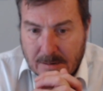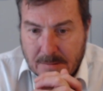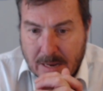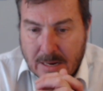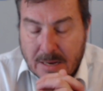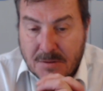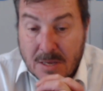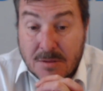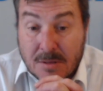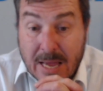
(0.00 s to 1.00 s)
And I
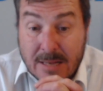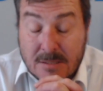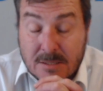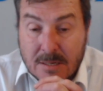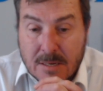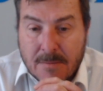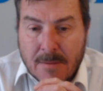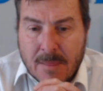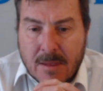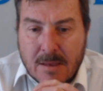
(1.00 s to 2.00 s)
think that
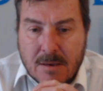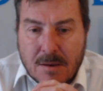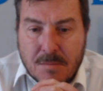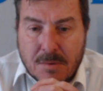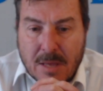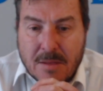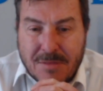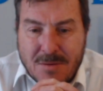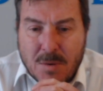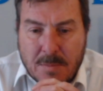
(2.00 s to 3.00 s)

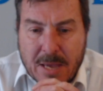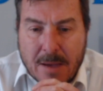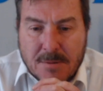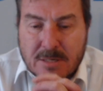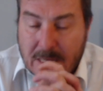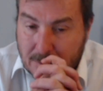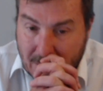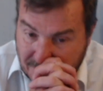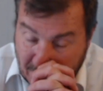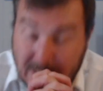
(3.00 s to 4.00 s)
then we'll be able to get a
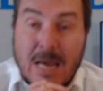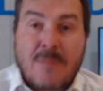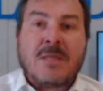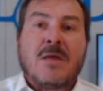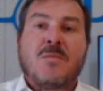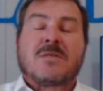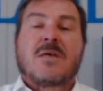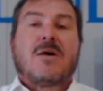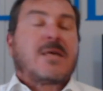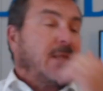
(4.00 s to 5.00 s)
rough idea. I mean, then we'll
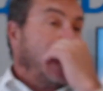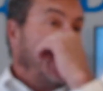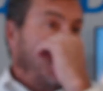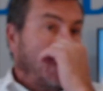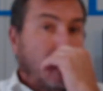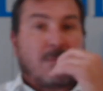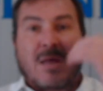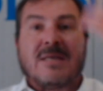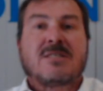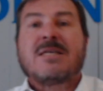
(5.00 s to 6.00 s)
say, okay,
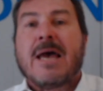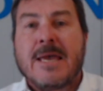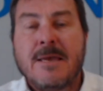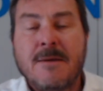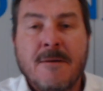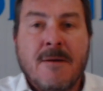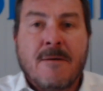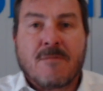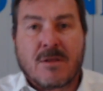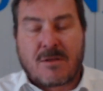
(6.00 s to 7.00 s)
they say
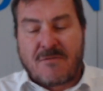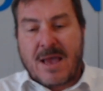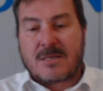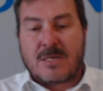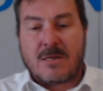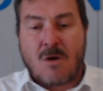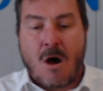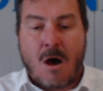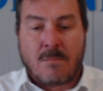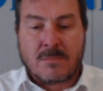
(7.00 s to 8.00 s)
that the vaccine
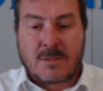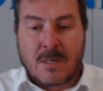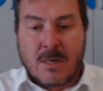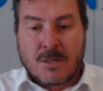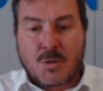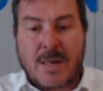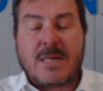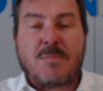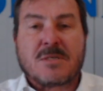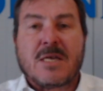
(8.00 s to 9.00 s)
harmed
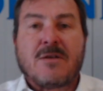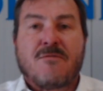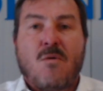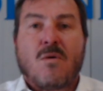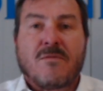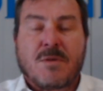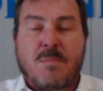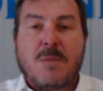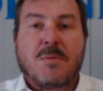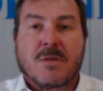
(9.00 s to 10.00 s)
20% of all of the
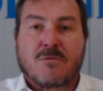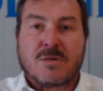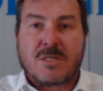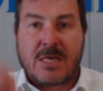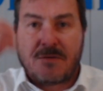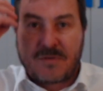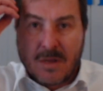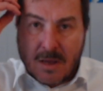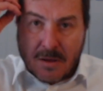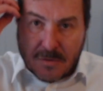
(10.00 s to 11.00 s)
people that received
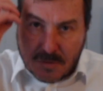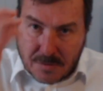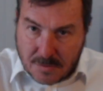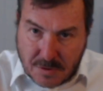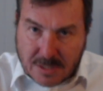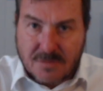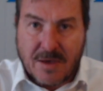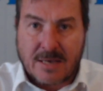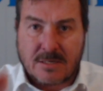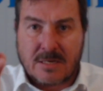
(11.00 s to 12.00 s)
this
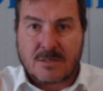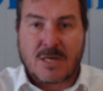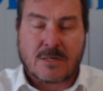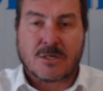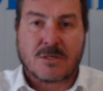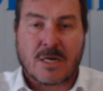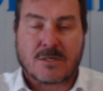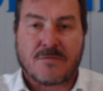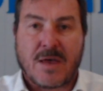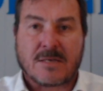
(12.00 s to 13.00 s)
vaccine, such and such
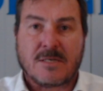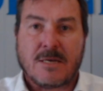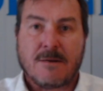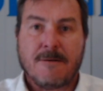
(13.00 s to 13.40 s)
a vaccine.